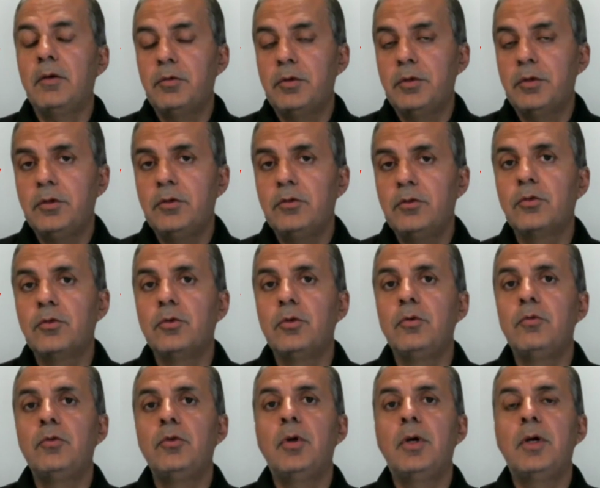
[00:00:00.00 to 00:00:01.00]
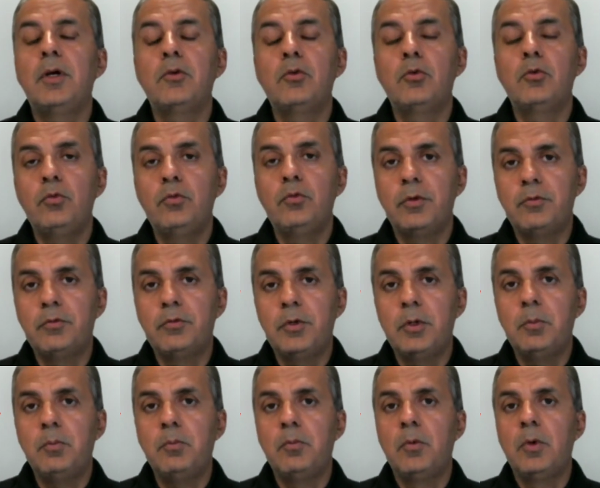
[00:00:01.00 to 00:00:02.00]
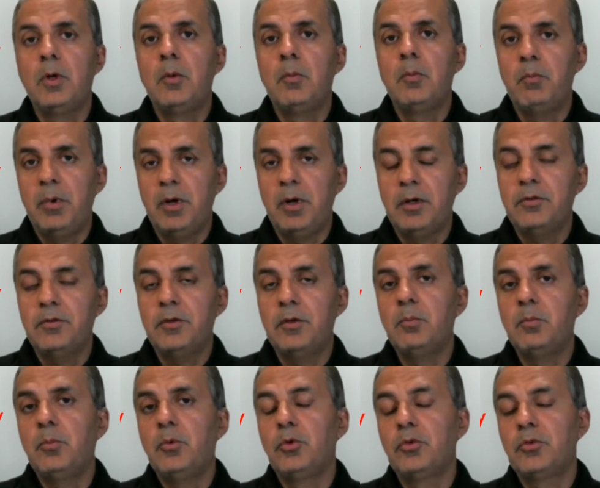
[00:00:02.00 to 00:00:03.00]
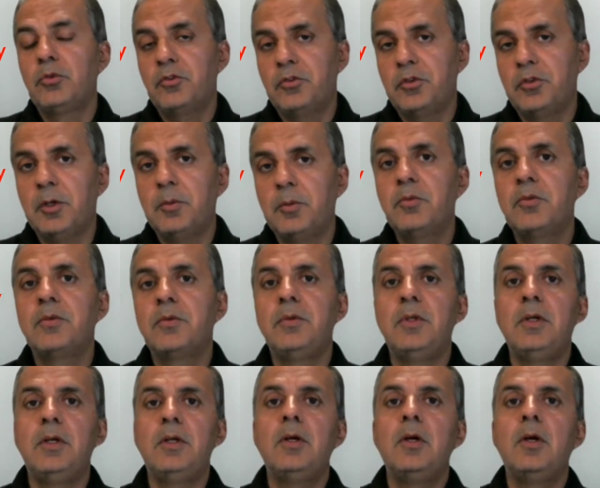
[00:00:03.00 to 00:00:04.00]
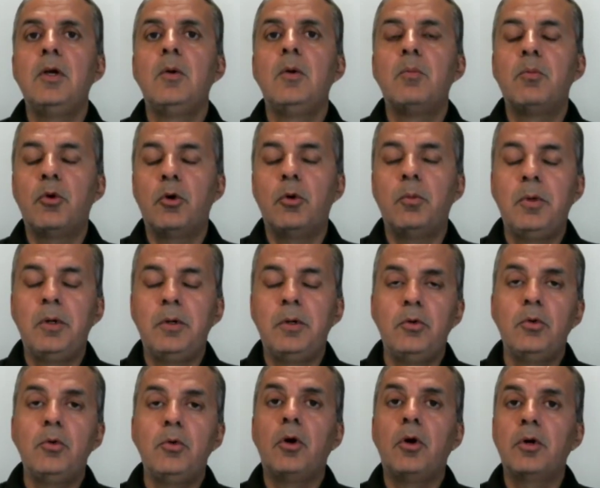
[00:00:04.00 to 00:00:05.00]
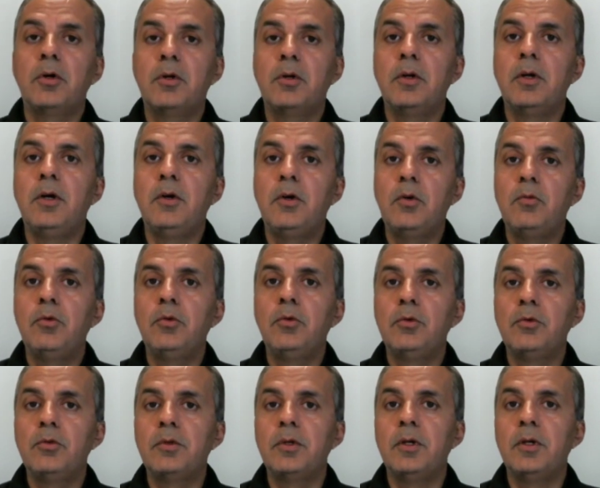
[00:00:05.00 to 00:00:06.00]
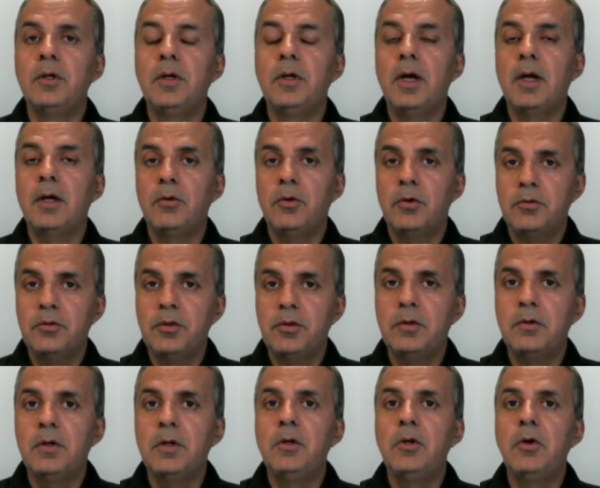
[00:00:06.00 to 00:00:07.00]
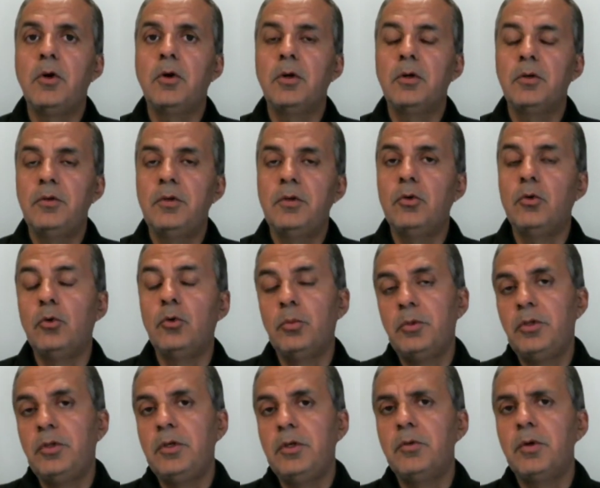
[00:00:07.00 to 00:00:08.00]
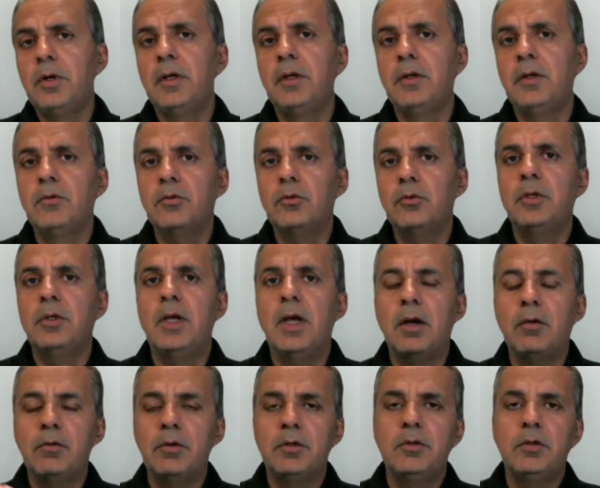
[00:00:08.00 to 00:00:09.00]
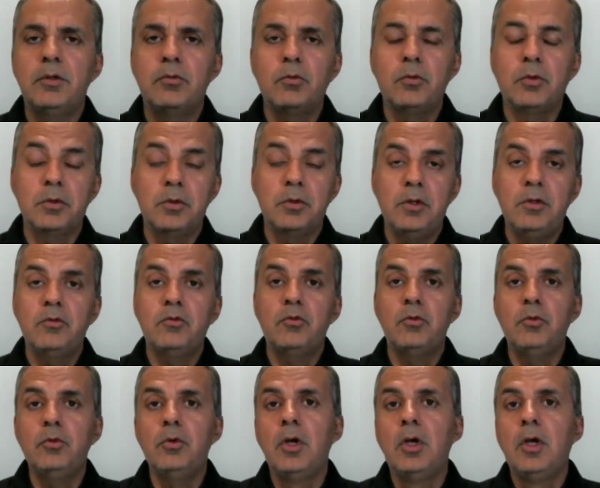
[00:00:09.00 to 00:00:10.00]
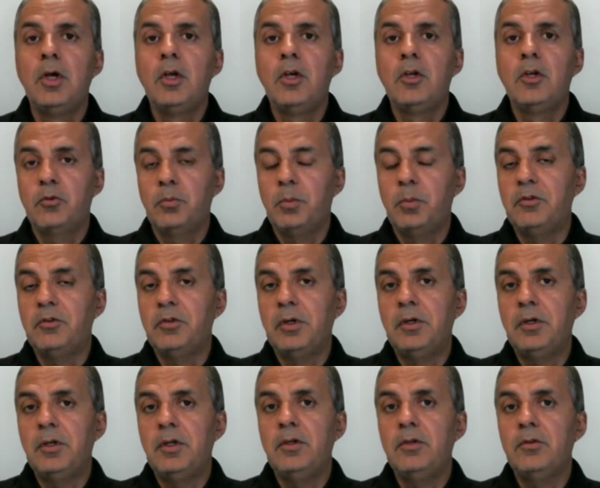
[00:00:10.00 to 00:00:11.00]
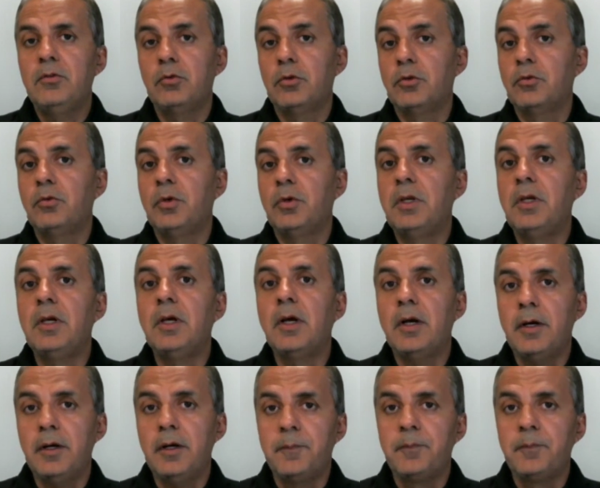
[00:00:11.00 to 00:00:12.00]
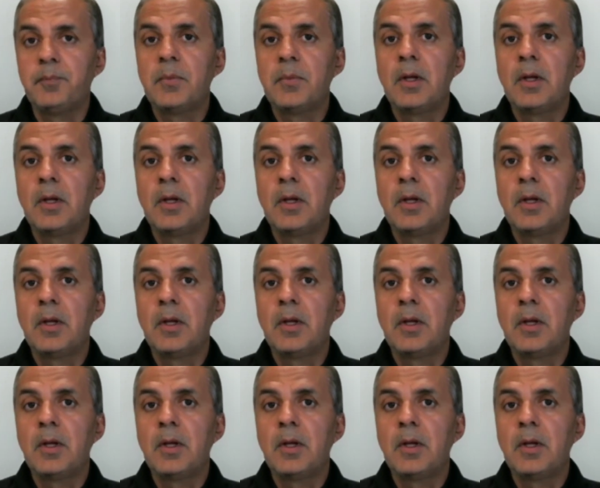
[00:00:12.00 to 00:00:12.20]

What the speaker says: averages. So if you had a 250 plus in both steps, the you got interviews in diagnostic radiology, OBGYN. So the averages for these two specialties was very high.